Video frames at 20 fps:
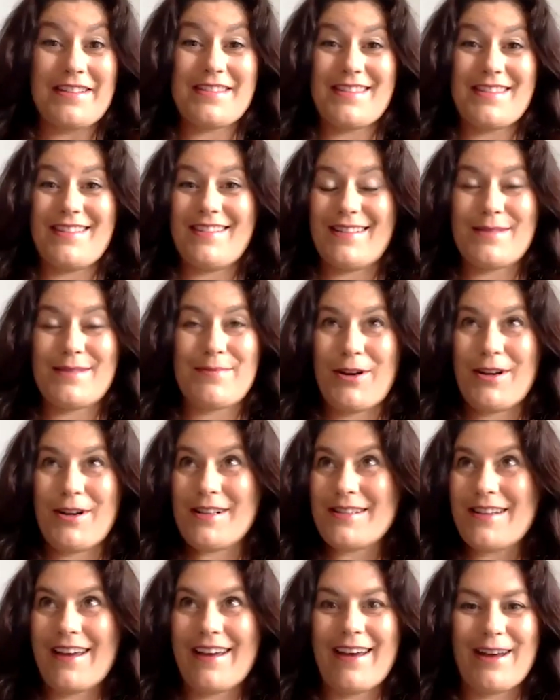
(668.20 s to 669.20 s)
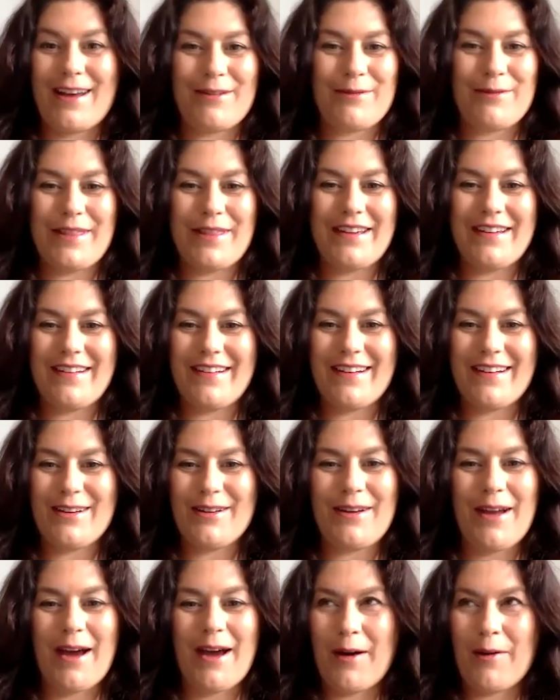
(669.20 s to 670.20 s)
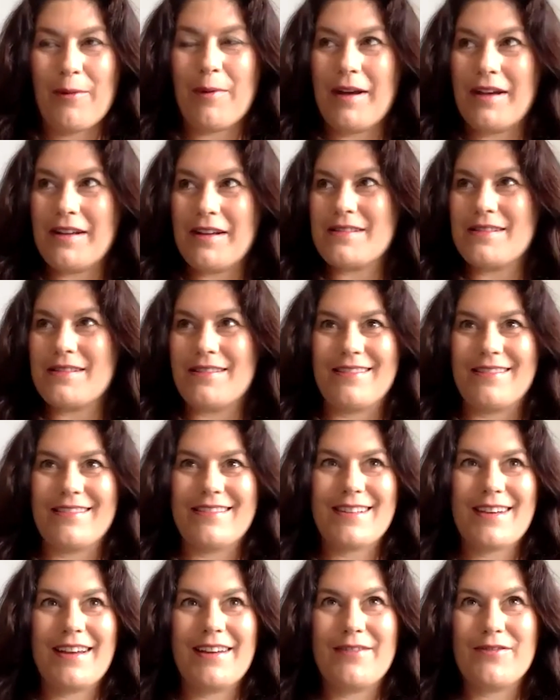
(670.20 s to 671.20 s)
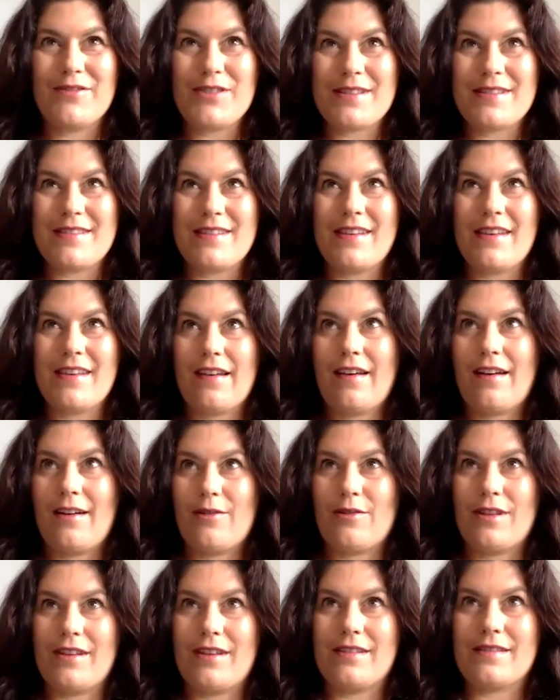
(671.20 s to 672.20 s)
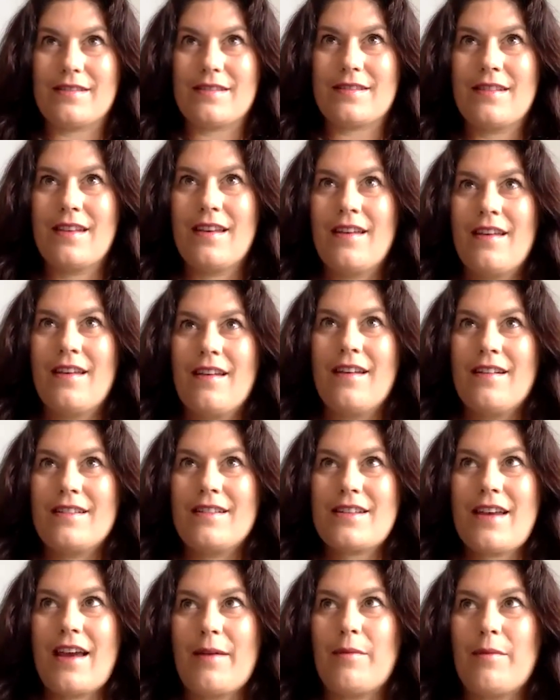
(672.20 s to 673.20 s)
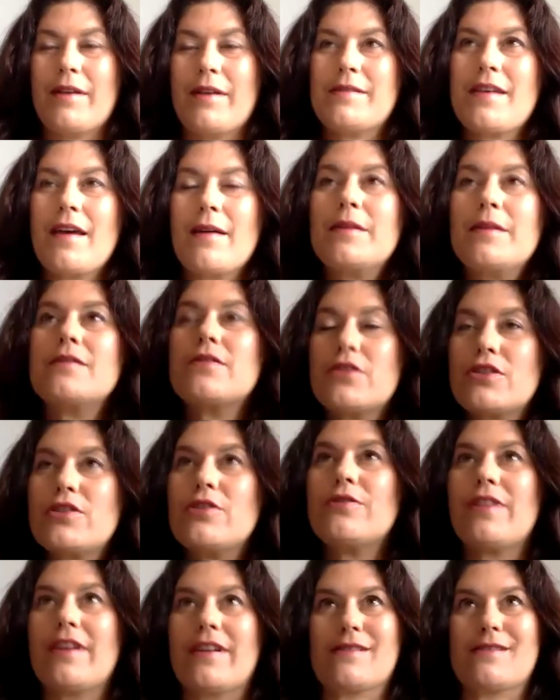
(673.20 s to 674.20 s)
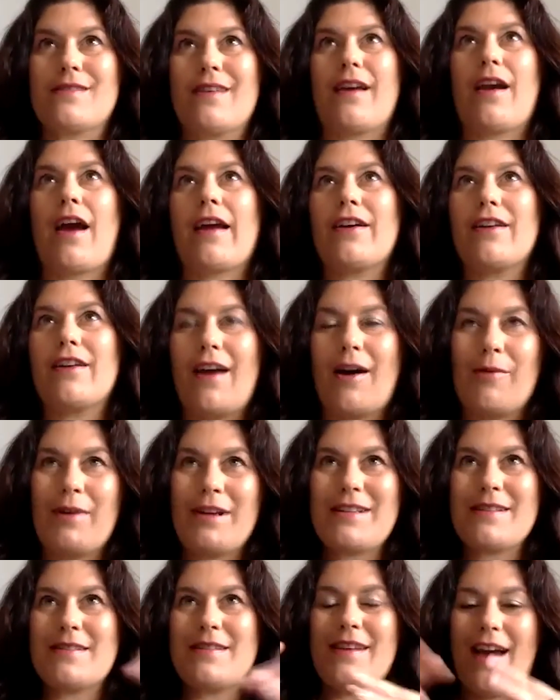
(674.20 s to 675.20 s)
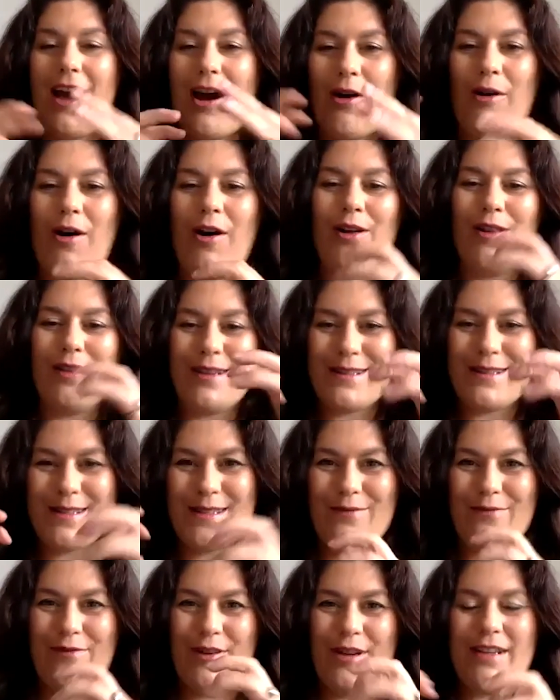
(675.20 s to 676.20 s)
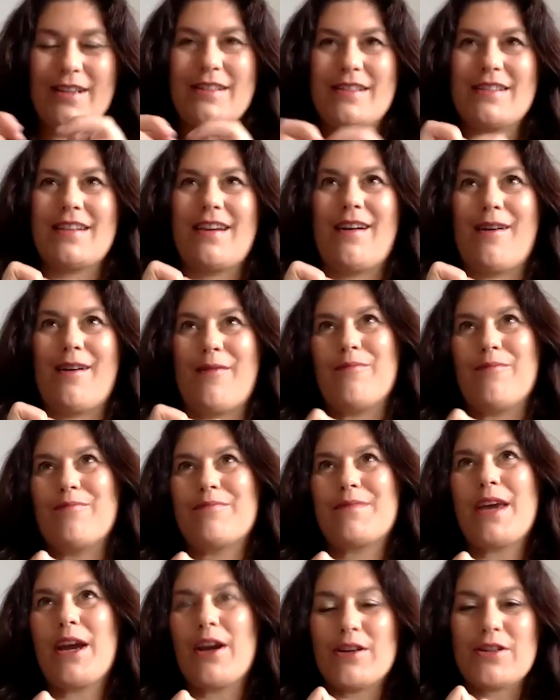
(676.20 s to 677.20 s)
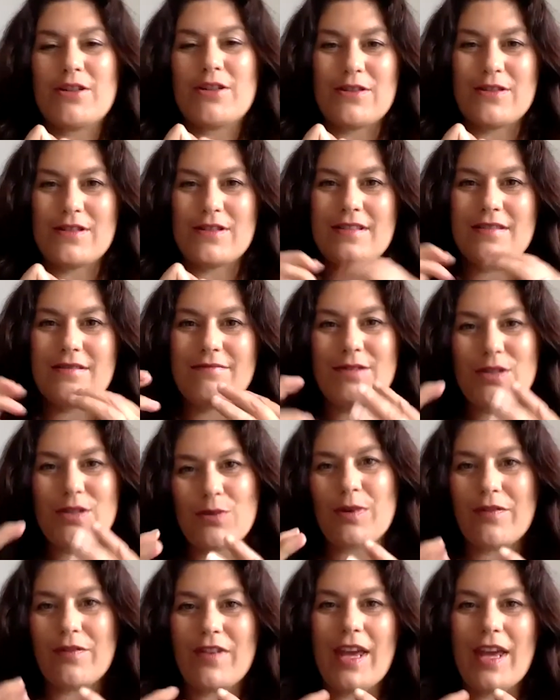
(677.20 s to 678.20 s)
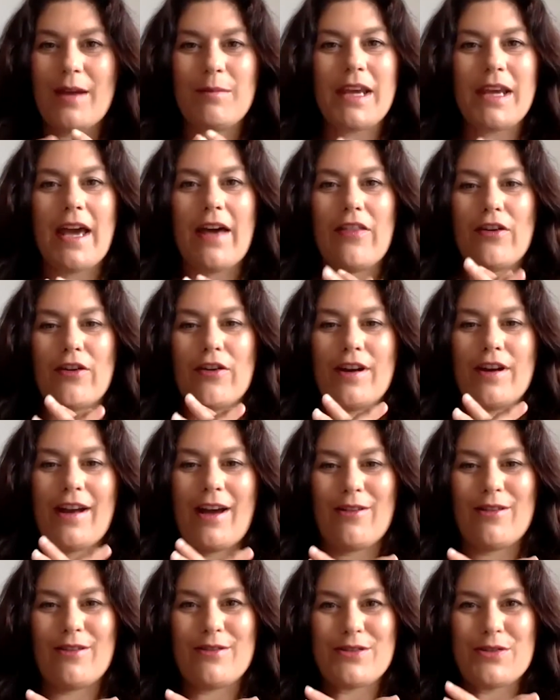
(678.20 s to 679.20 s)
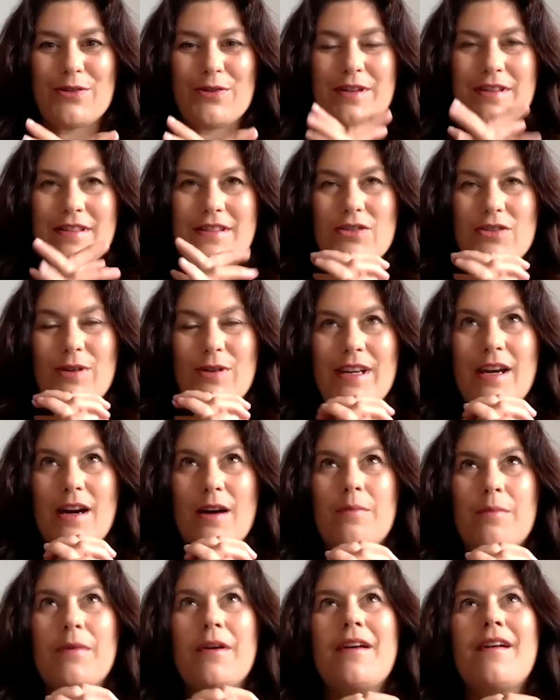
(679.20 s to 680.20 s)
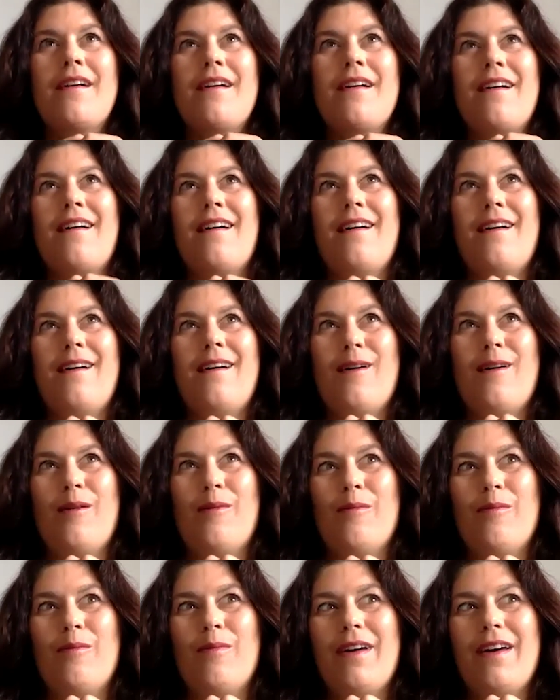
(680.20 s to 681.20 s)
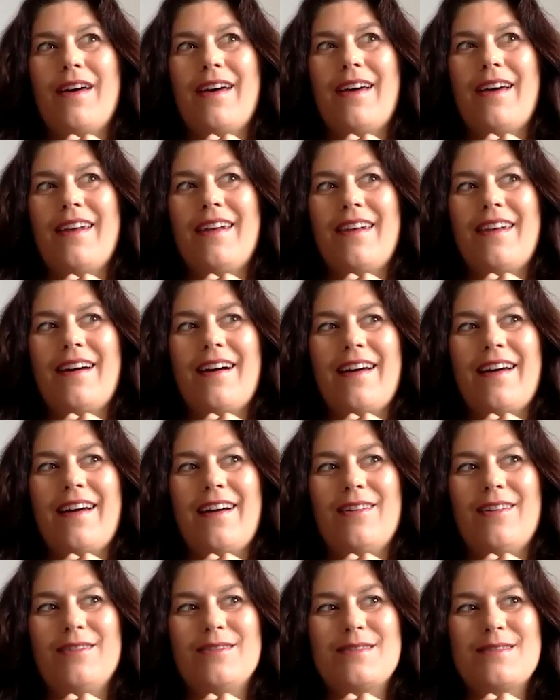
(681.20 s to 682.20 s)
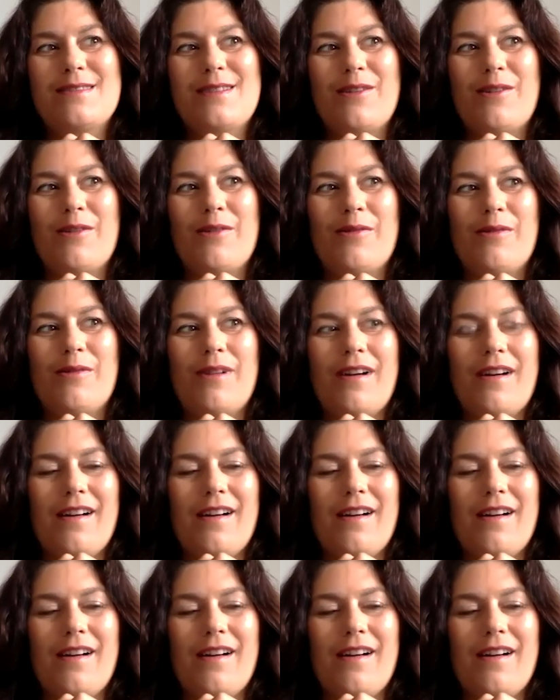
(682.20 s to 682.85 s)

the experience I had with it. I could not wait to kind of just see how these timelines, I mean, it's two things. Like, I could not wait to see how all these different characters sort of came together and how their stories joined up. And I also,